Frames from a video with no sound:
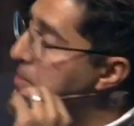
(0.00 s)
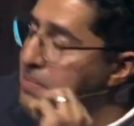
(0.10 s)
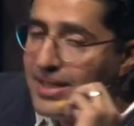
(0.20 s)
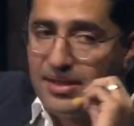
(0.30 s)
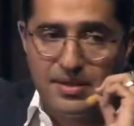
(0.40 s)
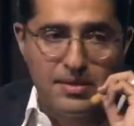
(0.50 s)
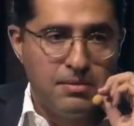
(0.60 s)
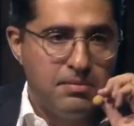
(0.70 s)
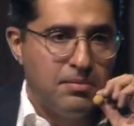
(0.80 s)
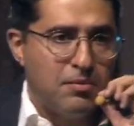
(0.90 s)
minutes,
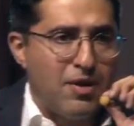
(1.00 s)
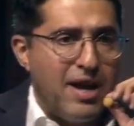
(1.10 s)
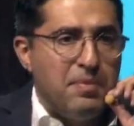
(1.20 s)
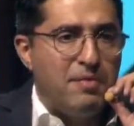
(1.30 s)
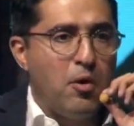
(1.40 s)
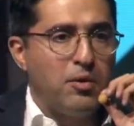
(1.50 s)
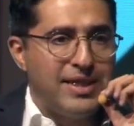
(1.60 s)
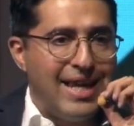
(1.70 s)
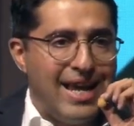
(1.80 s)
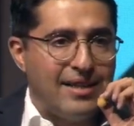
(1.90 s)
right before
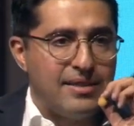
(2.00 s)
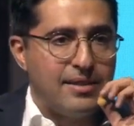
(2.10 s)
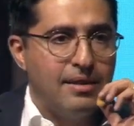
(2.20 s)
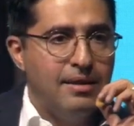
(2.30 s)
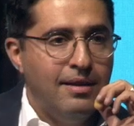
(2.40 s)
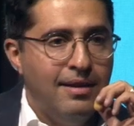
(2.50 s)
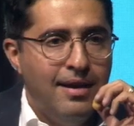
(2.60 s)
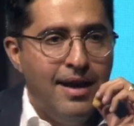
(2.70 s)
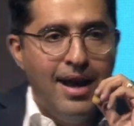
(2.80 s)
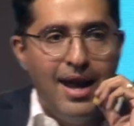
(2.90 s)
the end.
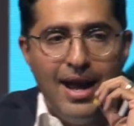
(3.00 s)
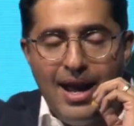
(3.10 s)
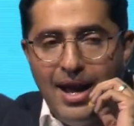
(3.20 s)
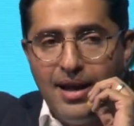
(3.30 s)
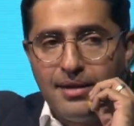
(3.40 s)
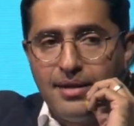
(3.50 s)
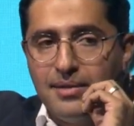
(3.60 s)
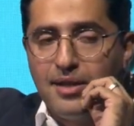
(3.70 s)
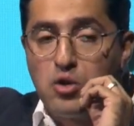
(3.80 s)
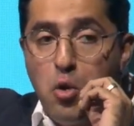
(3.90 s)
And
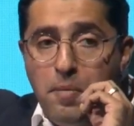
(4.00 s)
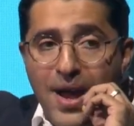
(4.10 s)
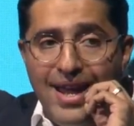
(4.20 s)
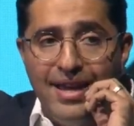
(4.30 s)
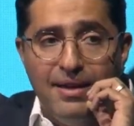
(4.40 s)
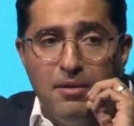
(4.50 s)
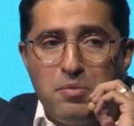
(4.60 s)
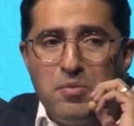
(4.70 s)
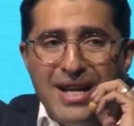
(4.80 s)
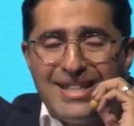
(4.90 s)
the group A
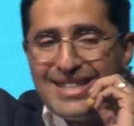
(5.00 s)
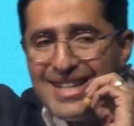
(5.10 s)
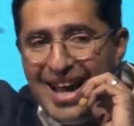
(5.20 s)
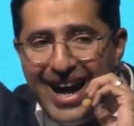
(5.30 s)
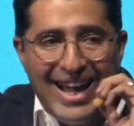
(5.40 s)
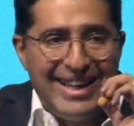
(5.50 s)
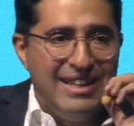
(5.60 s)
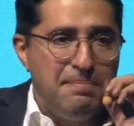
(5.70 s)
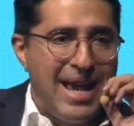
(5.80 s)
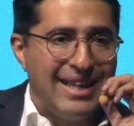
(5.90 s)
rated highly
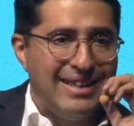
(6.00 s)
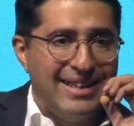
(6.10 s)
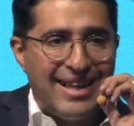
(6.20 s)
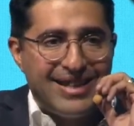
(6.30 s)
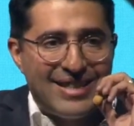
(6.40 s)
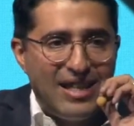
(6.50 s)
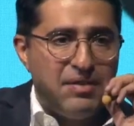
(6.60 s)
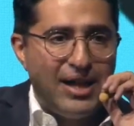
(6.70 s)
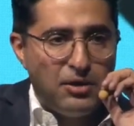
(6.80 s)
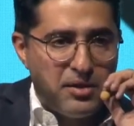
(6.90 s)
badly, like 7
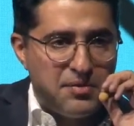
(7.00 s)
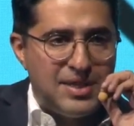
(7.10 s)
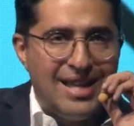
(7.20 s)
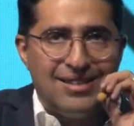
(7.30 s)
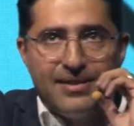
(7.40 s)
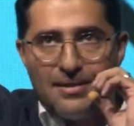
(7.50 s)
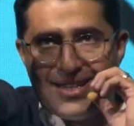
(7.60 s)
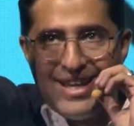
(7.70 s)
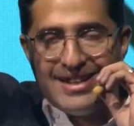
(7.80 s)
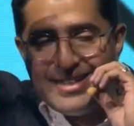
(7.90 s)
out of 10.
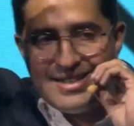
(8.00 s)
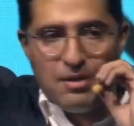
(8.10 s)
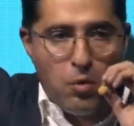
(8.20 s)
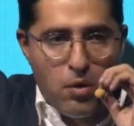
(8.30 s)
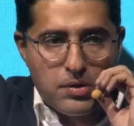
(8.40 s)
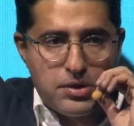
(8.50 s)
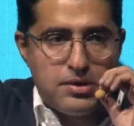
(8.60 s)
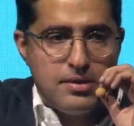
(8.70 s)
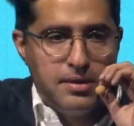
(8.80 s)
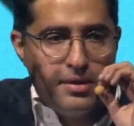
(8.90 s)
10 is the
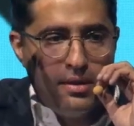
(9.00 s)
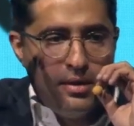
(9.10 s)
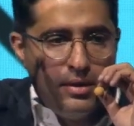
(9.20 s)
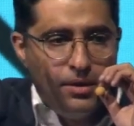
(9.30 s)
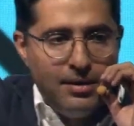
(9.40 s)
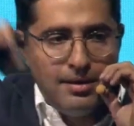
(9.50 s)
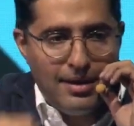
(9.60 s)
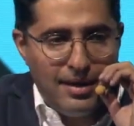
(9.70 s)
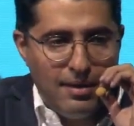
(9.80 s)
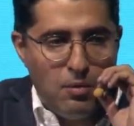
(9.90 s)
worst,
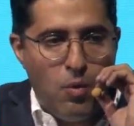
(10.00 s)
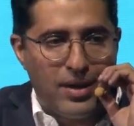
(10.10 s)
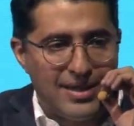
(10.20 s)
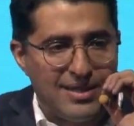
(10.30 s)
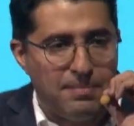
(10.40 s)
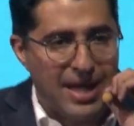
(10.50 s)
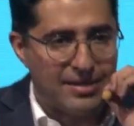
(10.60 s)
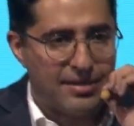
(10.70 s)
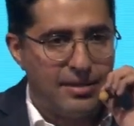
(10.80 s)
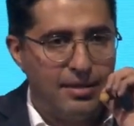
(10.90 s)
1 is the
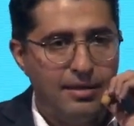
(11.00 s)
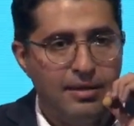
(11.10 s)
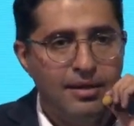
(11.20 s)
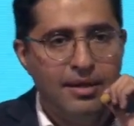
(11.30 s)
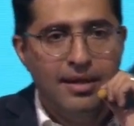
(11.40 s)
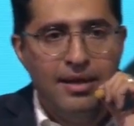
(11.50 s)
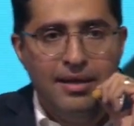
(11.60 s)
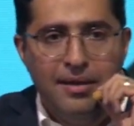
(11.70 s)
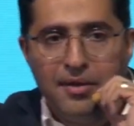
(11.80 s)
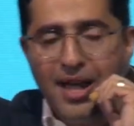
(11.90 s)
best.
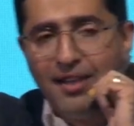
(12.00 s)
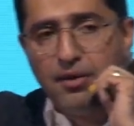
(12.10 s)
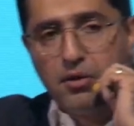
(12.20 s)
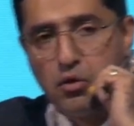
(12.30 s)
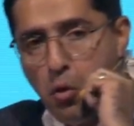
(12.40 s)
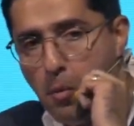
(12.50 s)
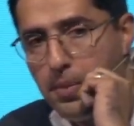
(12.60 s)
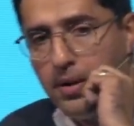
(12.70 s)
The other group